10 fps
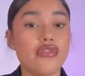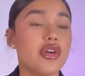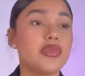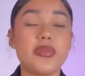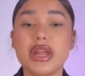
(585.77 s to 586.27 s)

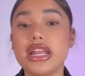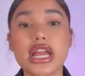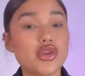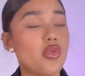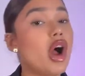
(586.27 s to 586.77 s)
From the minute
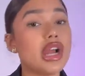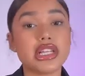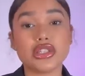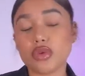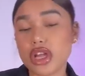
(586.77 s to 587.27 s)
that you
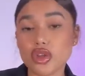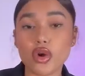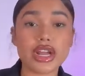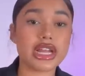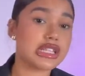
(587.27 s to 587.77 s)
walk in through the
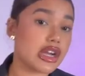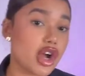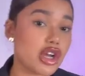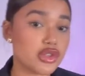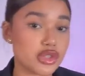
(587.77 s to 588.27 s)
door and get that
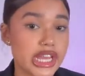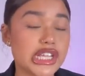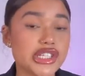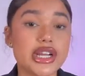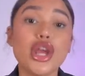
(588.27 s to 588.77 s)

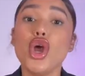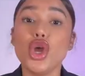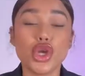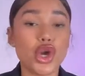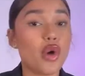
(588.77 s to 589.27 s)
consultation,
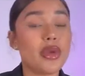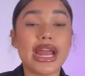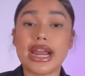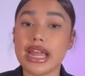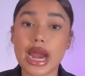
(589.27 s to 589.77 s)
you know, we
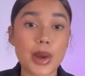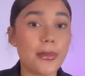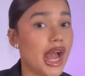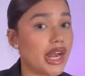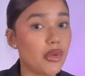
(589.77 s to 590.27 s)
got to get our
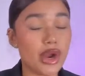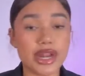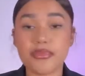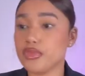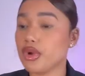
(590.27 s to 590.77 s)
body
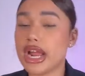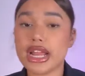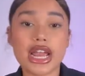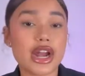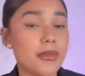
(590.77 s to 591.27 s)
ready. We got
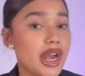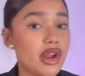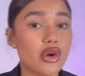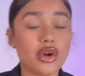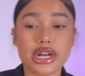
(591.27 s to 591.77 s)
to get our
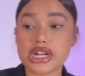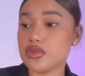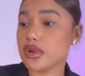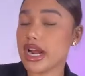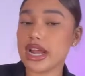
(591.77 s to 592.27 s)
medical
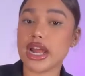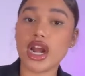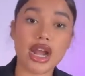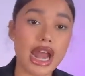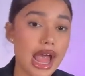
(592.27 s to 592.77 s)
clearance. We got to get
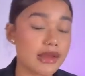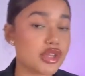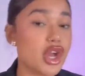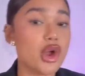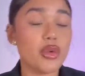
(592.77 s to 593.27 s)
our
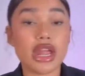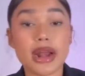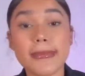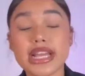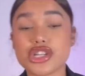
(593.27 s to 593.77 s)
labs. We
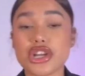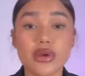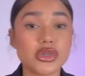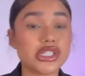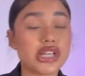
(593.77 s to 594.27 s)
got to make sure
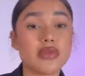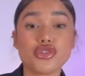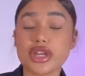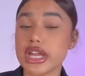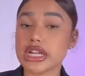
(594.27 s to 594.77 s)
that we stop
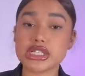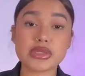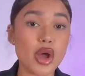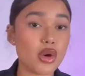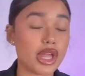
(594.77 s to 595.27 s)
drinking and
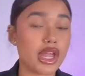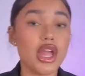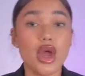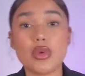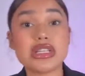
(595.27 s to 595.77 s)
smoking,
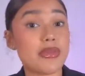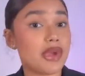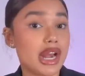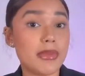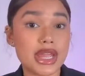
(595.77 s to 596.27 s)
which
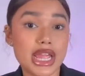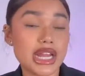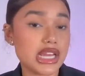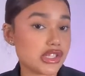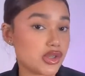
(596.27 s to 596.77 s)
I'm going to be
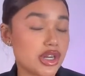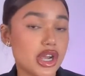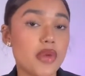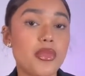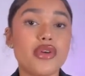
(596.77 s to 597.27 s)
getting into in
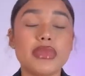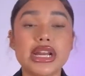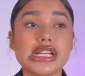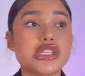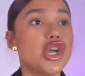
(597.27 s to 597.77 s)
a couple of
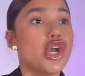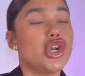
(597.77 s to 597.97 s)
minutes.